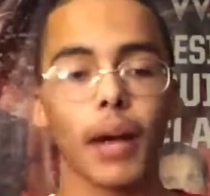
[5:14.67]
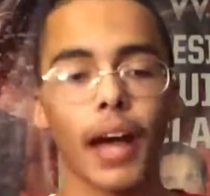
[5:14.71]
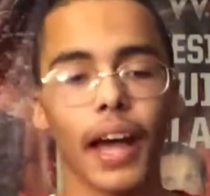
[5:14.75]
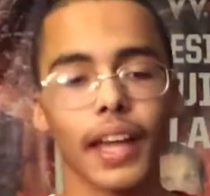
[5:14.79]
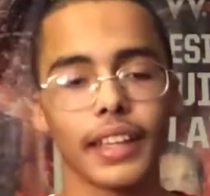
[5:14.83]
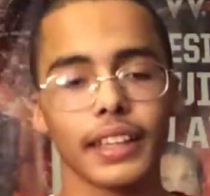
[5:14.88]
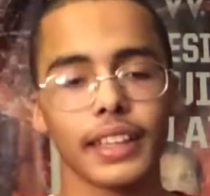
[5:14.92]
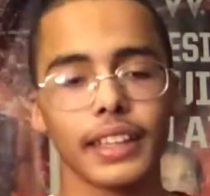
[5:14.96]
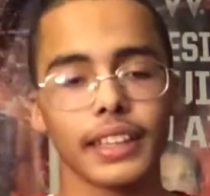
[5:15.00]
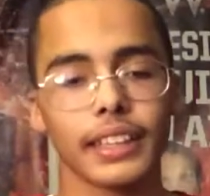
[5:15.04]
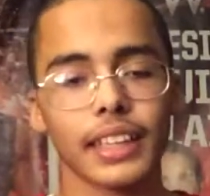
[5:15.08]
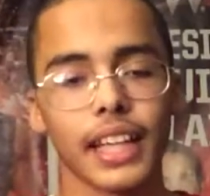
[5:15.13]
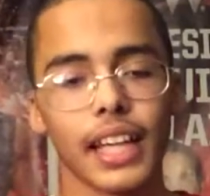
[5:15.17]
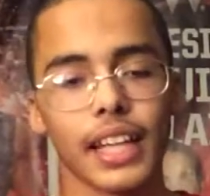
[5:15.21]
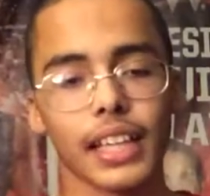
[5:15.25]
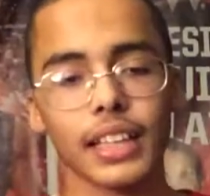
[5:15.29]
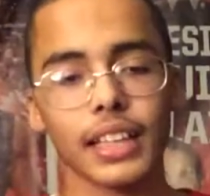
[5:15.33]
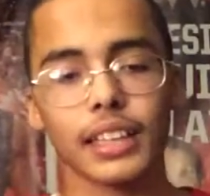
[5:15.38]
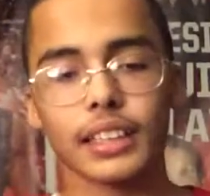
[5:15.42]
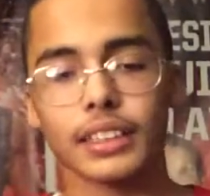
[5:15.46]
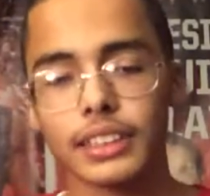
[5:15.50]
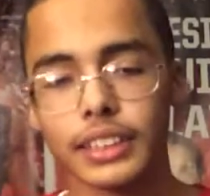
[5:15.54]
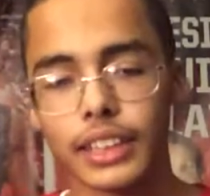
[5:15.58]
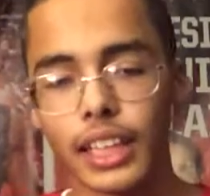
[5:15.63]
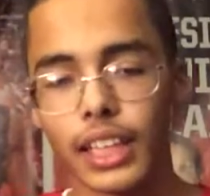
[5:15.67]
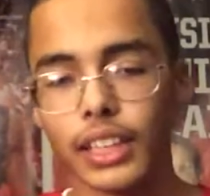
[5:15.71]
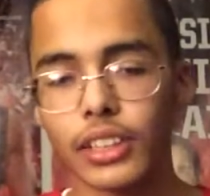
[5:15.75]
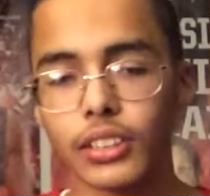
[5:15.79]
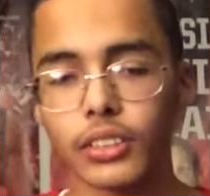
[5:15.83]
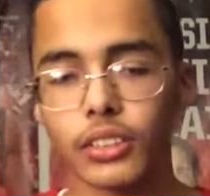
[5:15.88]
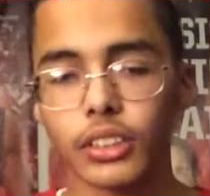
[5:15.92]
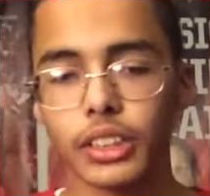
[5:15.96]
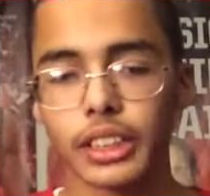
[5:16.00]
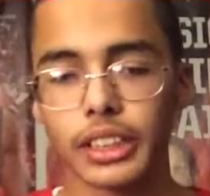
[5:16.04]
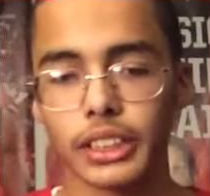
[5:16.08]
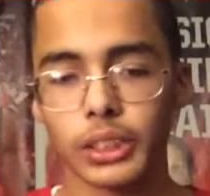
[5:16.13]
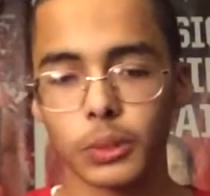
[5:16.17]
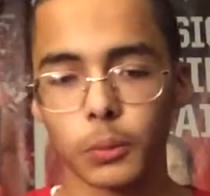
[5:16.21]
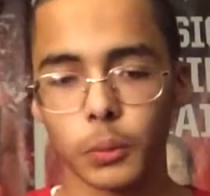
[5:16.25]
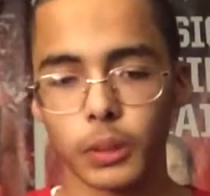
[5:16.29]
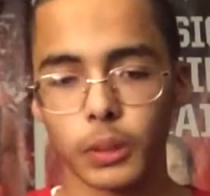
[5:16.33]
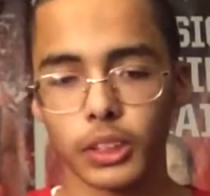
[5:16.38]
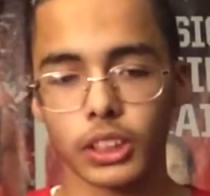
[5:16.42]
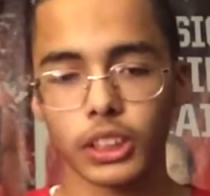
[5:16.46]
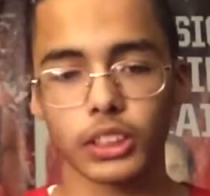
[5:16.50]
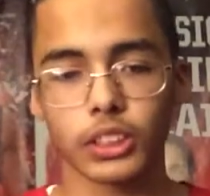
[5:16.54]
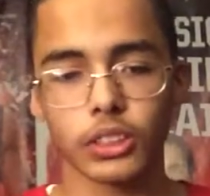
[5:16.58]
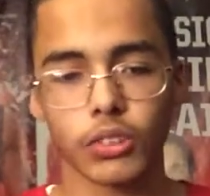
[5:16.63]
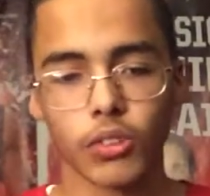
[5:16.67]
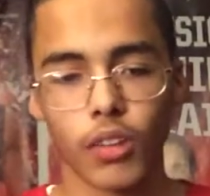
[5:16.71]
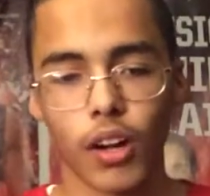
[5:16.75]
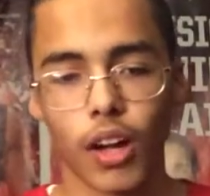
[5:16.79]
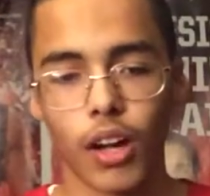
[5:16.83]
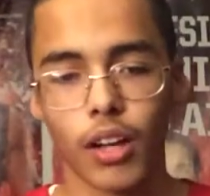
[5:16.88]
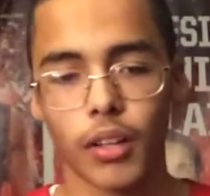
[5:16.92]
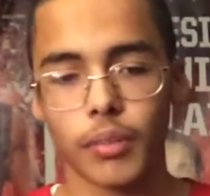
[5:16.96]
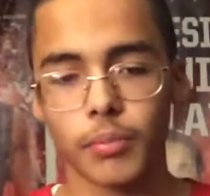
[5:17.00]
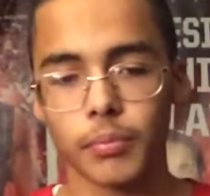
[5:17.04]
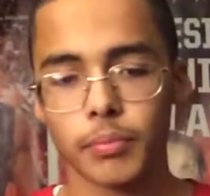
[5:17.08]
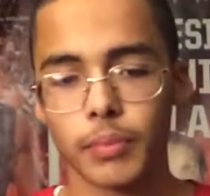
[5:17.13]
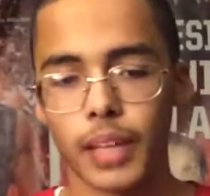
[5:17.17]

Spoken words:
I think that Daniel is switching to Raw.